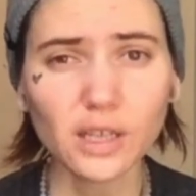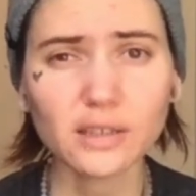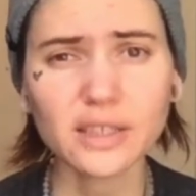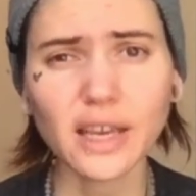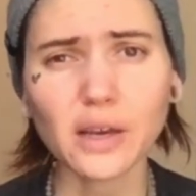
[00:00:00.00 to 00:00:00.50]

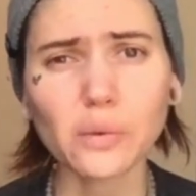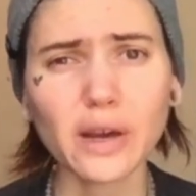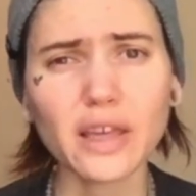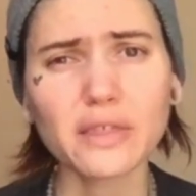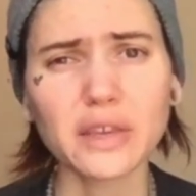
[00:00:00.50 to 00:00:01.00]
take
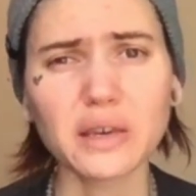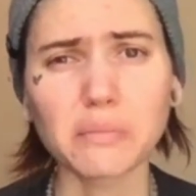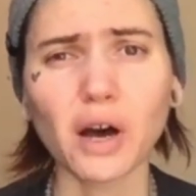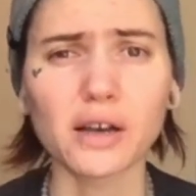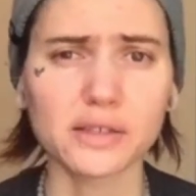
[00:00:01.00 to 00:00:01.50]
away the
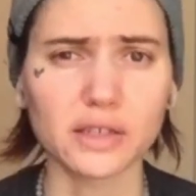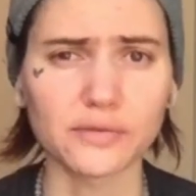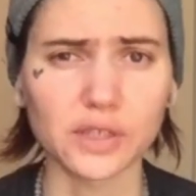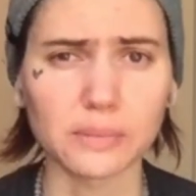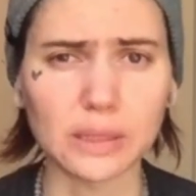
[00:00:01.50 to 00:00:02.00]

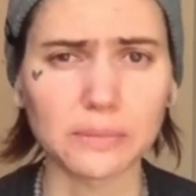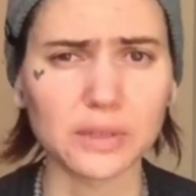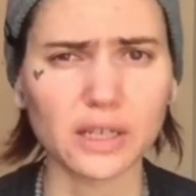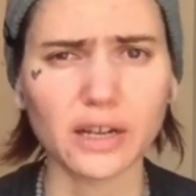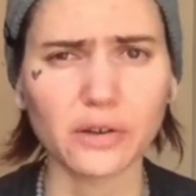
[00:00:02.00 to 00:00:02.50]
positive
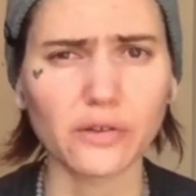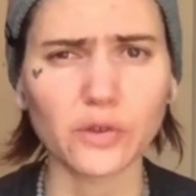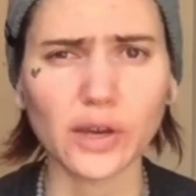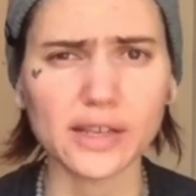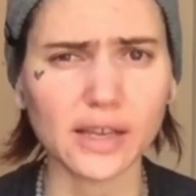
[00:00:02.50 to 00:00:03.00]
symptoms. And I know if
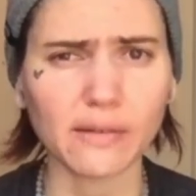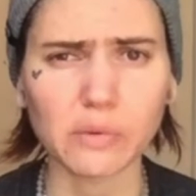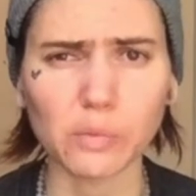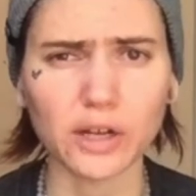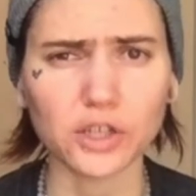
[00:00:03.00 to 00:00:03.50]
you guys have
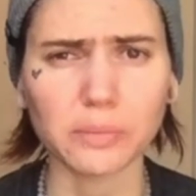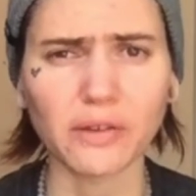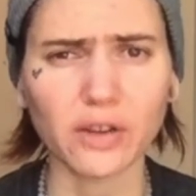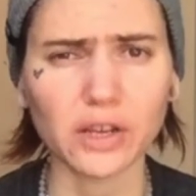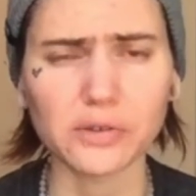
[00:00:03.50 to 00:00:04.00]
been watching my
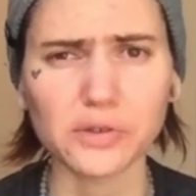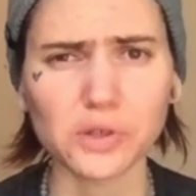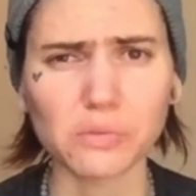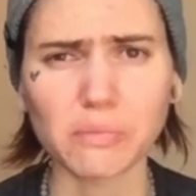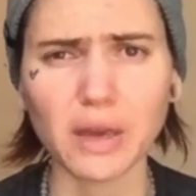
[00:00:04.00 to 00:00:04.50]
videos,
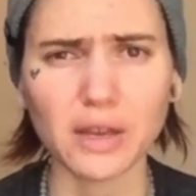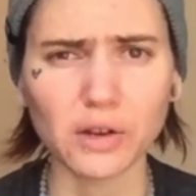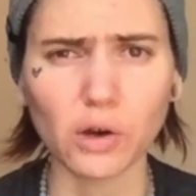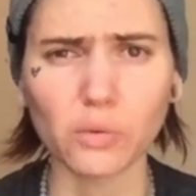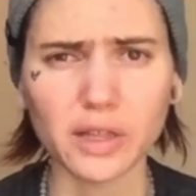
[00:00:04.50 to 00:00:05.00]
you may
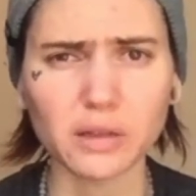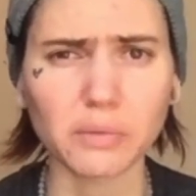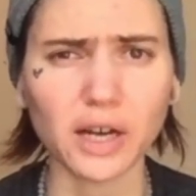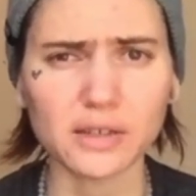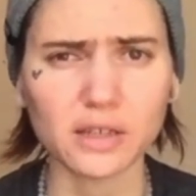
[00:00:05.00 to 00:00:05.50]
know what the
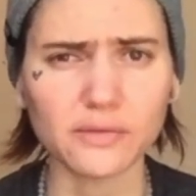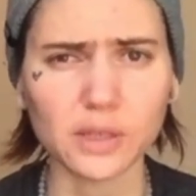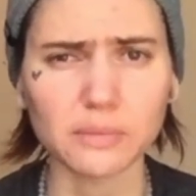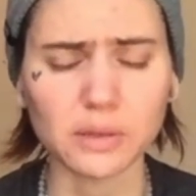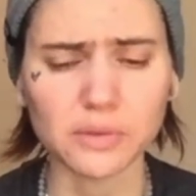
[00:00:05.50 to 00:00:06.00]
positive
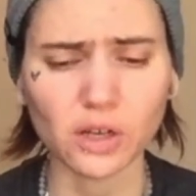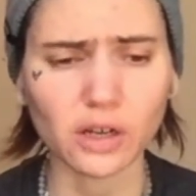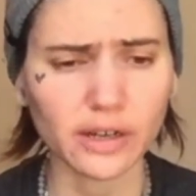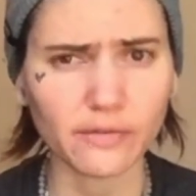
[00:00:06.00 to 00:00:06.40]
symptoms are.